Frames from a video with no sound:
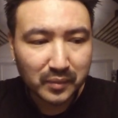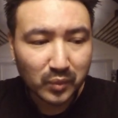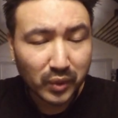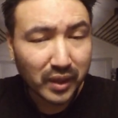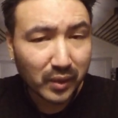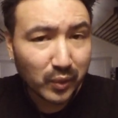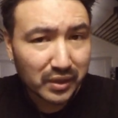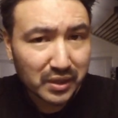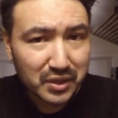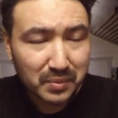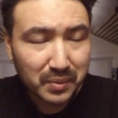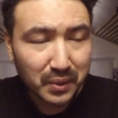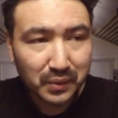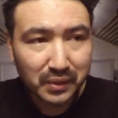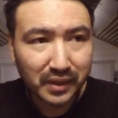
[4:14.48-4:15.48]
when I went to
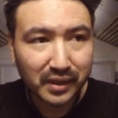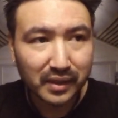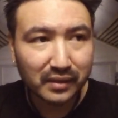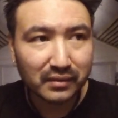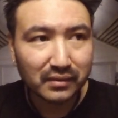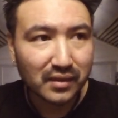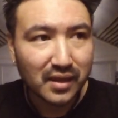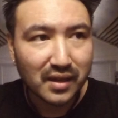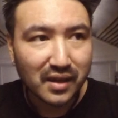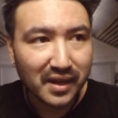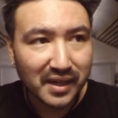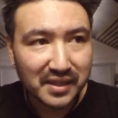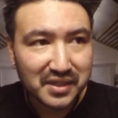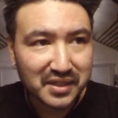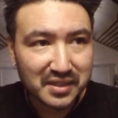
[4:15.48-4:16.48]
Chipotle,
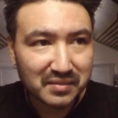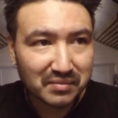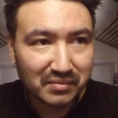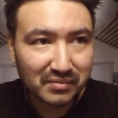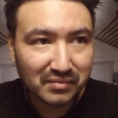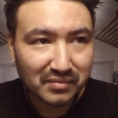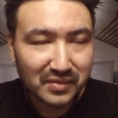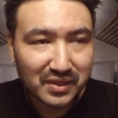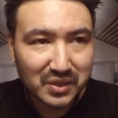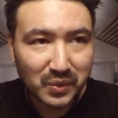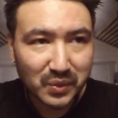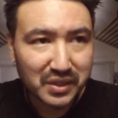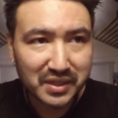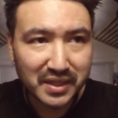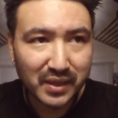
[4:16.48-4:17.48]
I just
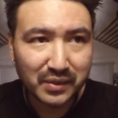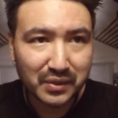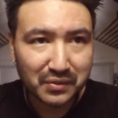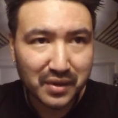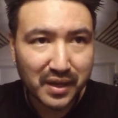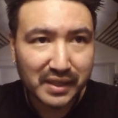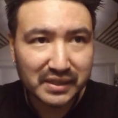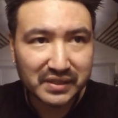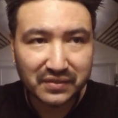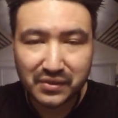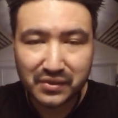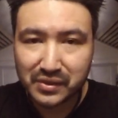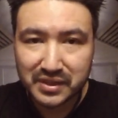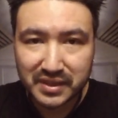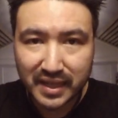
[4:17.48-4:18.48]
switched out the rice
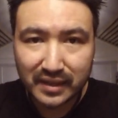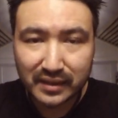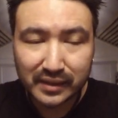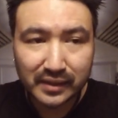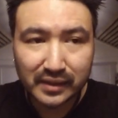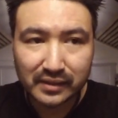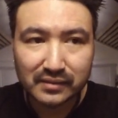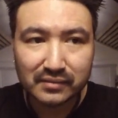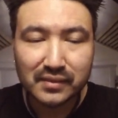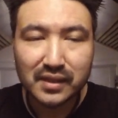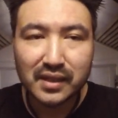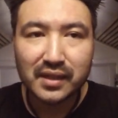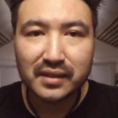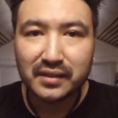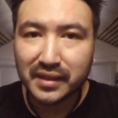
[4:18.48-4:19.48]
for salad,
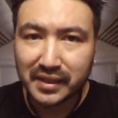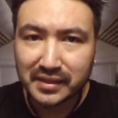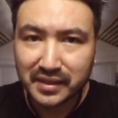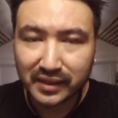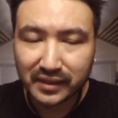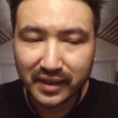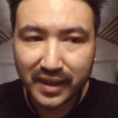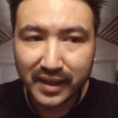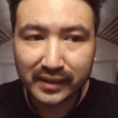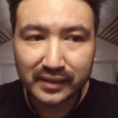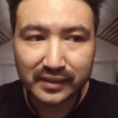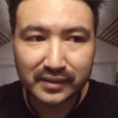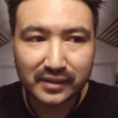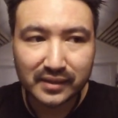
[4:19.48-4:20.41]
things like that.